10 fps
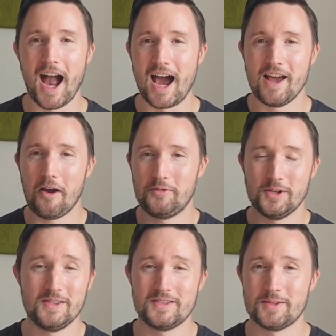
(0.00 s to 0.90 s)
And I've
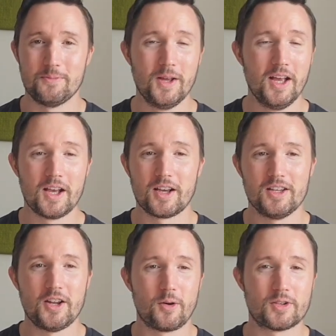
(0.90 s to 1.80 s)
done some,
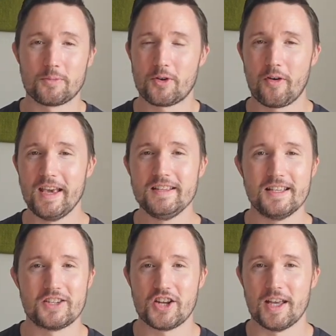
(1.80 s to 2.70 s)
you know, some crazy
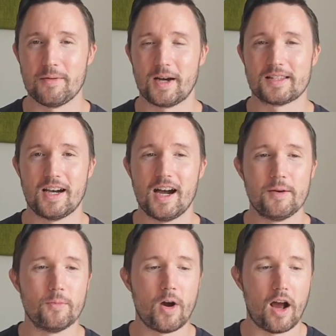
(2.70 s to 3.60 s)
shit in my
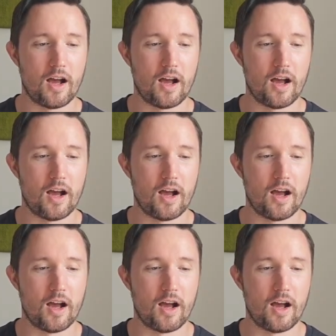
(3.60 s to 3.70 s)
time,